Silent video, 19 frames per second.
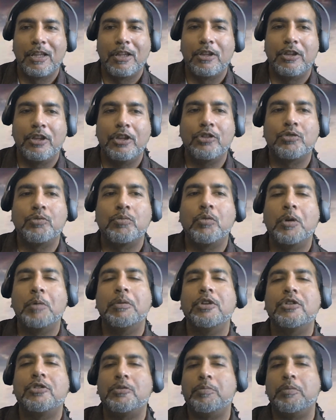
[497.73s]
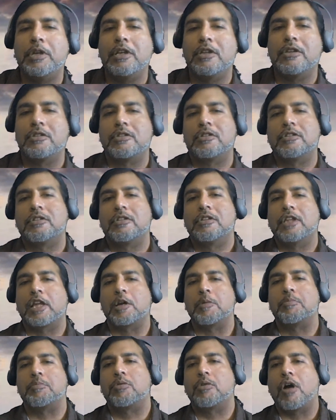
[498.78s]
This woman speaks like
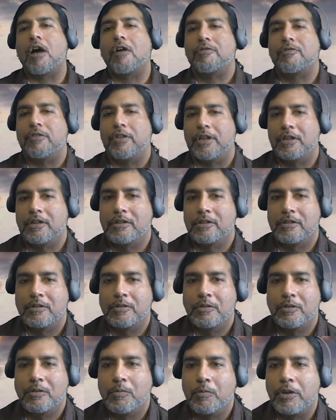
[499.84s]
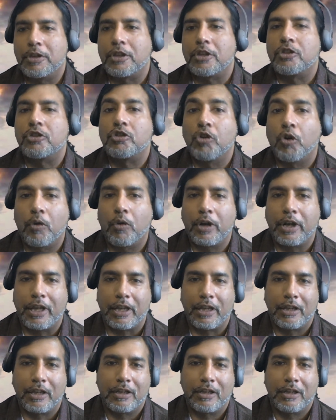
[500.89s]
a prophet, with authority.